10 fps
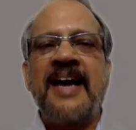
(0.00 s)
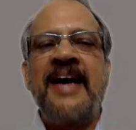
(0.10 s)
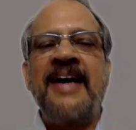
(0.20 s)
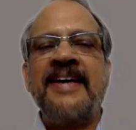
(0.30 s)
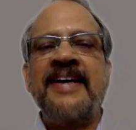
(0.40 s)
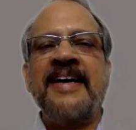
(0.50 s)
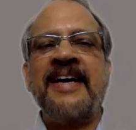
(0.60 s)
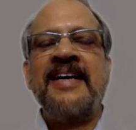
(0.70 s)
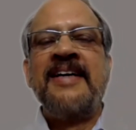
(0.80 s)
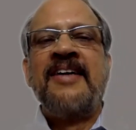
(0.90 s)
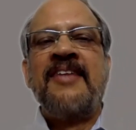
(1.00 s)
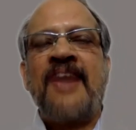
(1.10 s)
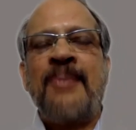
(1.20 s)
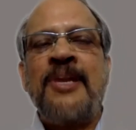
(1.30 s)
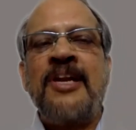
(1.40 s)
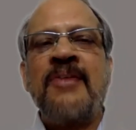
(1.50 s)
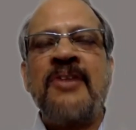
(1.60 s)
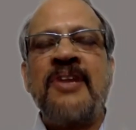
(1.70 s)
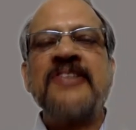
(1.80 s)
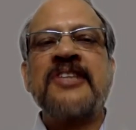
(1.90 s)
and family
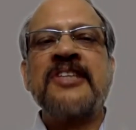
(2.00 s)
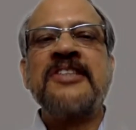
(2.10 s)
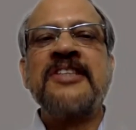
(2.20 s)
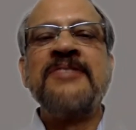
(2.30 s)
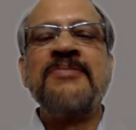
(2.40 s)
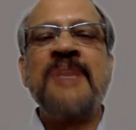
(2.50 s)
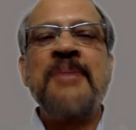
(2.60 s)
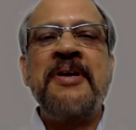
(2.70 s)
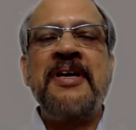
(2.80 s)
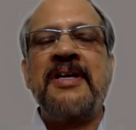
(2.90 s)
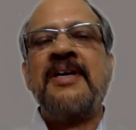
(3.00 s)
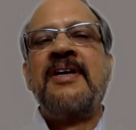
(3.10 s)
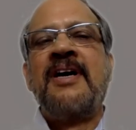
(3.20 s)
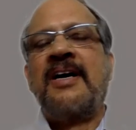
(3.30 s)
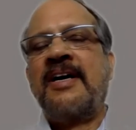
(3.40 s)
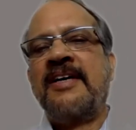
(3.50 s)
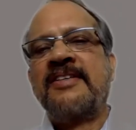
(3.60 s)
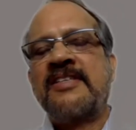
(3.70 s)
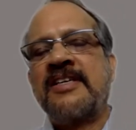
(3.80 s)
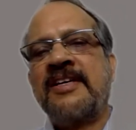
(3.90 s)
level discussion. Maybe
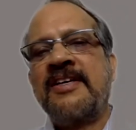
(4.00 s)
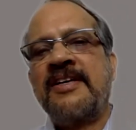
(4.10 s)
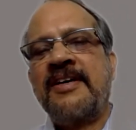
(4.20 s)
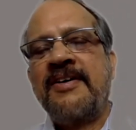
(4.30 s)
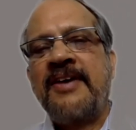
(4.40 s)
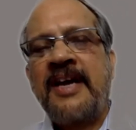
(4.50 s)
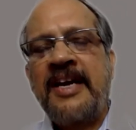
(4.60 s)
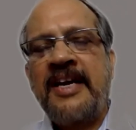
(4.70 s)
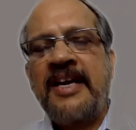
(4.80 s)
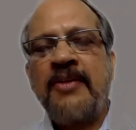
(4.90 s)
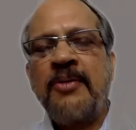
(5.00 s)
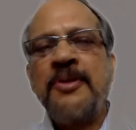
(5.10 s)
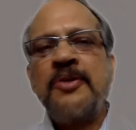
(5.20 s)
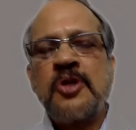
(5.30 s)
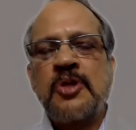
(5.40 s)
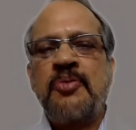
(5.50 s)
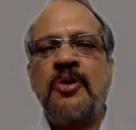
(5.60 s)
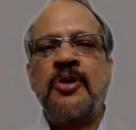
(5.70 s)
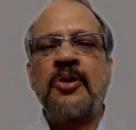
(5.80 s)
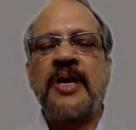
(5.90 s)
It will be
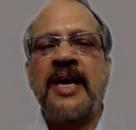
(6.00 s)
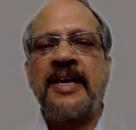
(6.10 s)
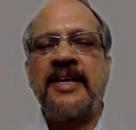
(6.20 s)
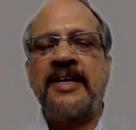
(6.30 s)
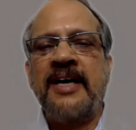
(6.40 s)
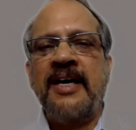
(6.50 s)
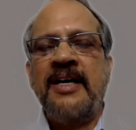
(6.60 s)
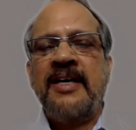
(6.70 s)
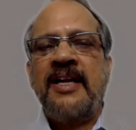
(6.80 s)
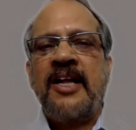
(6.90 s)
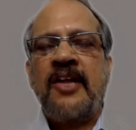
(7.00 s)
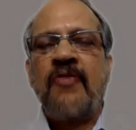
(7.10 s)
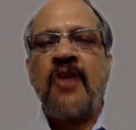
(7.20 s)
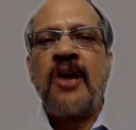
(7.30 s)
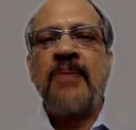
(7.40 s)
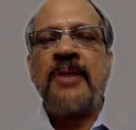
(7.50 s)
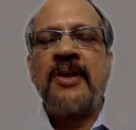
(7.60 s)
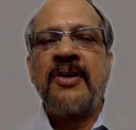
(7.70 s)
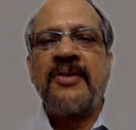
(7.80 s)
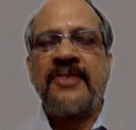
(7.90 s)
useful to get involvement
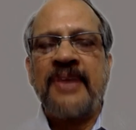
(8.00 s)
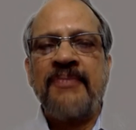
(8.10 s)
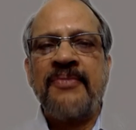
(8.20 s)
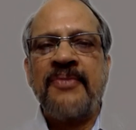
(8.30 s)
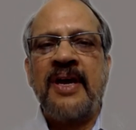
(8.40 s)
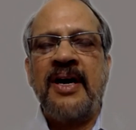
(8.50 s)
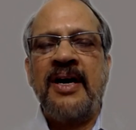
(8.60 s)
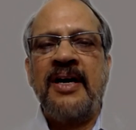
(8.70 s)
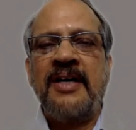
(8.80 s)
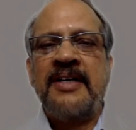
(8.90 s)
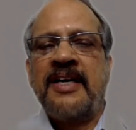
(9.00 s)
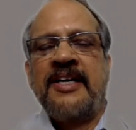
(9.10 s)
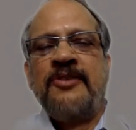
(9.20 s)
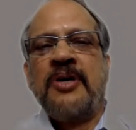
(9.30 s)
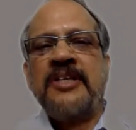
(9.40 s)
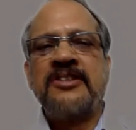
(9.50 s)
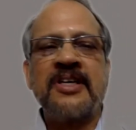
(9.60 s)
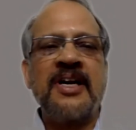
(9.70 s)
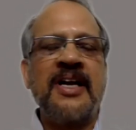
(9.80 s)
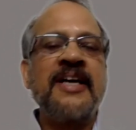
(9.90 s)
of some advisor
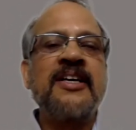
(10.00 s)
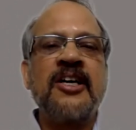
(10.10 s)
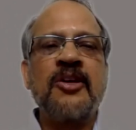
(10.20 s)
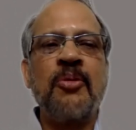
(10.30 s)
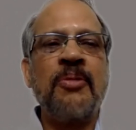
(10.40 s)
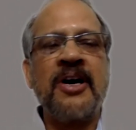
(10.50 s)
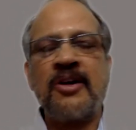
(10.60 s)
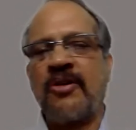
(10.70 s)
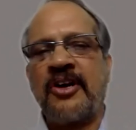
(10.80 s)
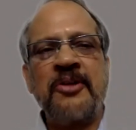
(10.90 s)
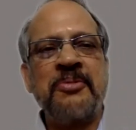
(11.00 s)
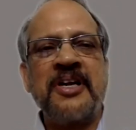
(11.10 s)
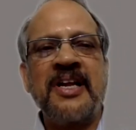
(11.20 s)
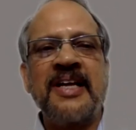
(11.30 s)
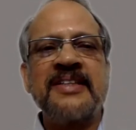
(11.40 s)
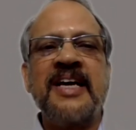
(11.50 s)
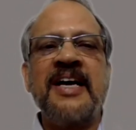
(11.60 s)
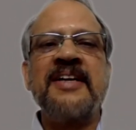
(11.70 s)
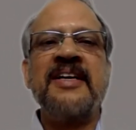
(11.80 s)
like Kumar or anybody like that,